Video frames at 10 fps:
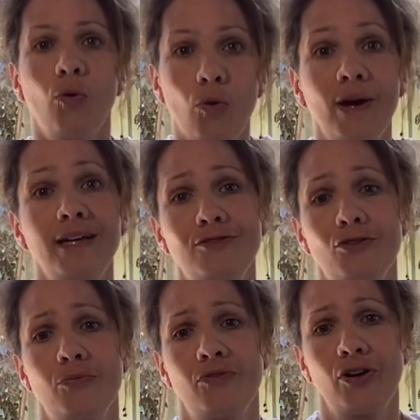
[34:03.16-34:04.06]
always
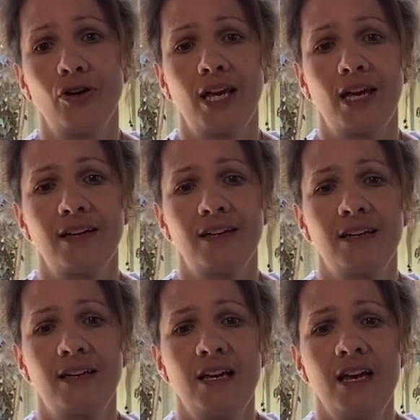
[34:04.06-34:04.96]
thought-provoking.
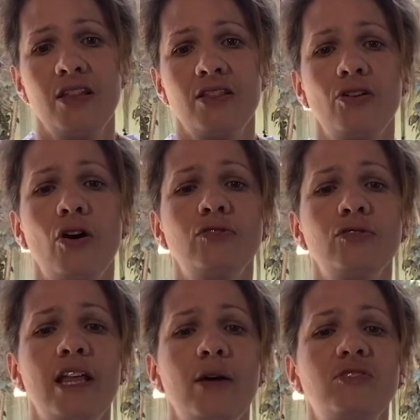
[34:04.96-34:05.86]
The
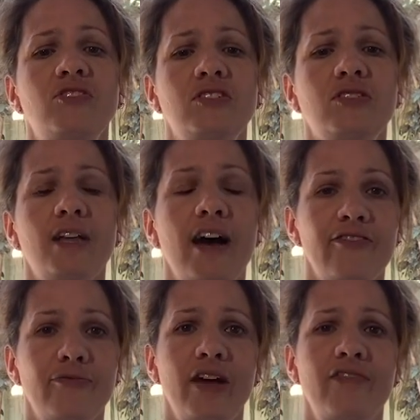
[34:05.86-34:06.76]
novel There Was Still
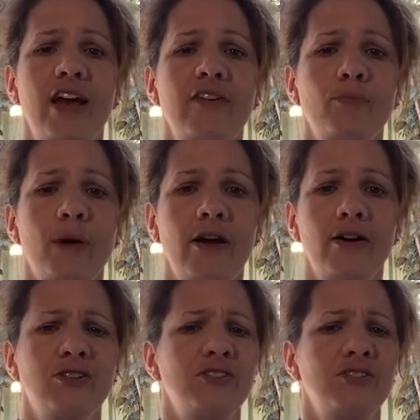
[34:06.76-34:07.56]
Love by Fable Parrot,